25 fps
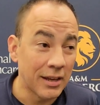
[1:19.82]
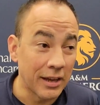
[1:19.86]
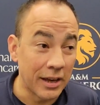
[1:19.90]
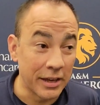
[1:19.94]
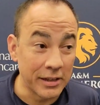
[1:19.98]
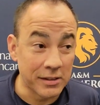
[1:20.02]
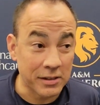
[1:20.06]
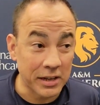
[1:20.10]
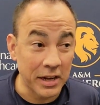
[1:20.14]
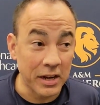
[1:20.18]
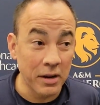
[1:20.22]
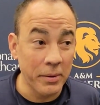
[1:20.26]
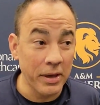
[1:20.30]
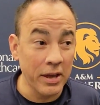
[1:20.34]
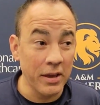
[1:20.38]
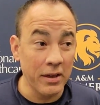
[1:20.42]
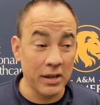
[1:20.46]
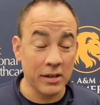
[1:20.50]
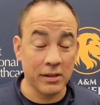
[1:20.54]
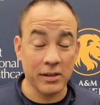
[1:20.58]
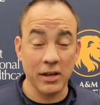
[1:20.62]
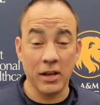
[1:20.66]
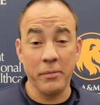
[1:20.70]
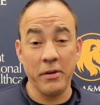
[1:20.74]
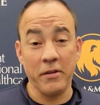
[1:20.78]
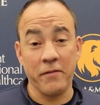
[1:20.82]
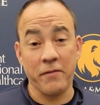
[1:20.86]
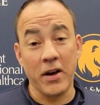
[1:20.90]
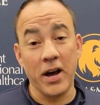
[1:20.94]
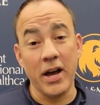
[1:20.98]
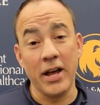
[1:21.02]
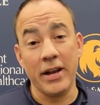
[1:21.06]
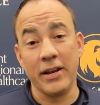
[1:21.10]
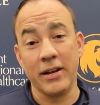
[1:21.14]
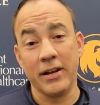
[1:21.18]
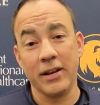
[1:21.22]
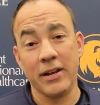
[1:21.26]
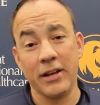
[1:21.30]
It's gonna be it's gonna be
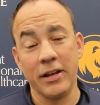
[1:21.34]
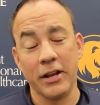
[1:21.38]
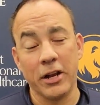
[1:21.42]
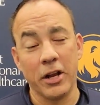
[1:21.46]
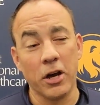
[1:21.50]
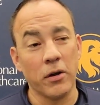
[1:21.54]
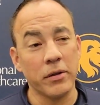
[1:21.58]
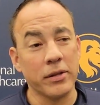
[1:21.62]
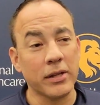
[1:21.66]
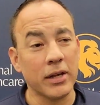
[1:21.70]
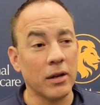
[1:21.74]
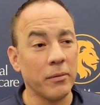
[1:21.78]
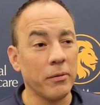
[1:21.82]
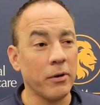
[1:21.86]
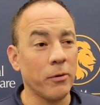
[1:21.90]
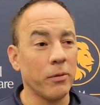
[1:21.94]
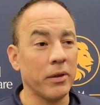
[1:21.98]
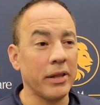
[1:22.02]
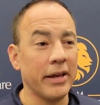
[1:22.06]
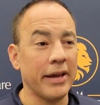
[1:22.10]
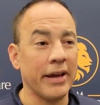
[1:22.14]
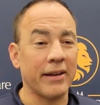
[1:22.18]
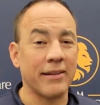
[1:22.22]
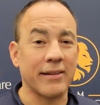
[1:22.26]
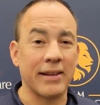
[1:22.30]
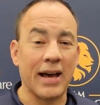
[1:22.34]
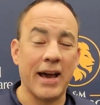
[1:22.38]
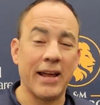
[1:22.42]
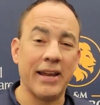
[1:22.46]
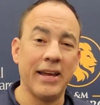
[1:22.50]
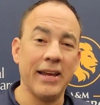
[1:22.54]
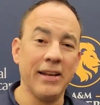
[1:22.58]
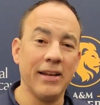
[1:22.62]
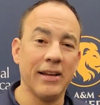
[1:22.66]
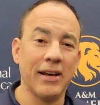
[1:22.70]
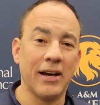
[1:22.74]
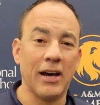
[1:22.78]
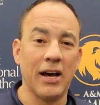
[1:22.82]
fun. You know, it's gonna be really
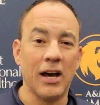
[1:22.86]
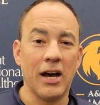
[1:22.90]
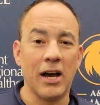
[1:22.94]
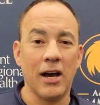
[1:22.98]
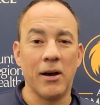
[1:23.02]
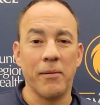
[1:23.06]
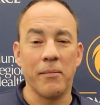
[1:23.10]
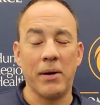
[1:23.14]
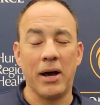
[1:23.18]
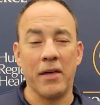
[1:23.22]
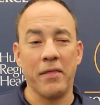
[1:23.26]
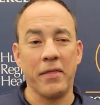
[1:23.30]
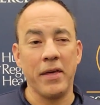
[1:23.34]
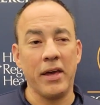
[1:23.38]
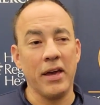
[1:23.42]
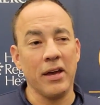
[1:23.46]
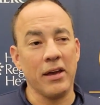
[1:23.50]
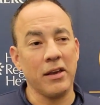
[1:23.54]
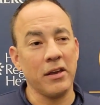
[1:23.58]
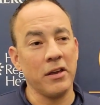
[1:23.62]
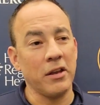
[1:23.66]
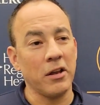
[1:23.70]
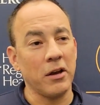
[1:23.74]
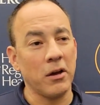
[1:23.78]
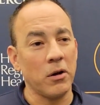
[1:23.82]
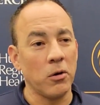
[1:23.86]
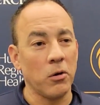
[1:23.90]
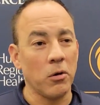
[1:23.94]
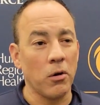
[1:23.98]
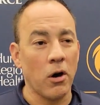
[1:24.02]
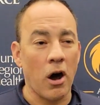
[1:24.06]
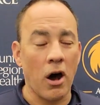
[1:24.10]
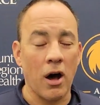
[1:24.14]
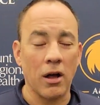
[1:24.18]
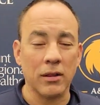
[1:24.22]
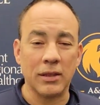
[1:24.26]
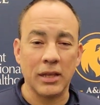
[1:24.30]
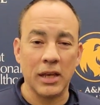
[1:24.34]
exciting. Um, I think you know
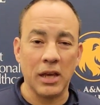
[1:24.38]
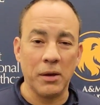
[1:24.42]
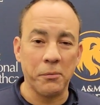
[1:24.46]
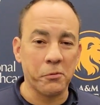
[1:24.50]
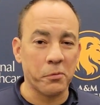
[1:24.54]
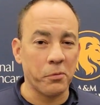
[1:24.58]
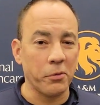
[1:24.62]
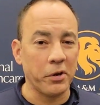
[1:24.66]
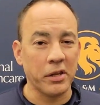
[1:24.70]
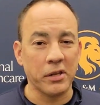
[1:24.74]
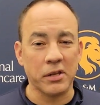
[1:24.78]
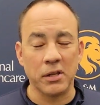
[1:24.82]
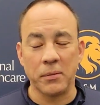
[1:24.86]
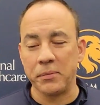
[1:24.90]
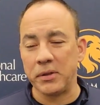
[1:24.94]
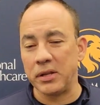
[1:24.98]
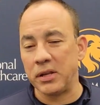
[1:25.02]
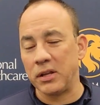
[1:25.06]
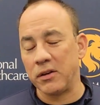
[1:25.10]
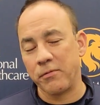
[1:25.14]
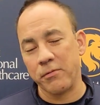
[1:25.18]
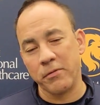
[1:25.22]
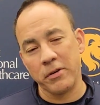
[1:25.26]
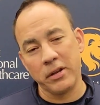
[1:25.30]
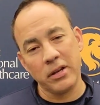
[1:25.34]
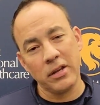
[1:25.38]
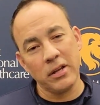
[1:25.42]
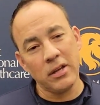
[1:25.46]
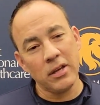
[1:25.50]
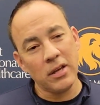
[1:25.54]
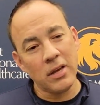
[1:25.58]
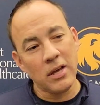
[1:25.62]
all teams bring something different.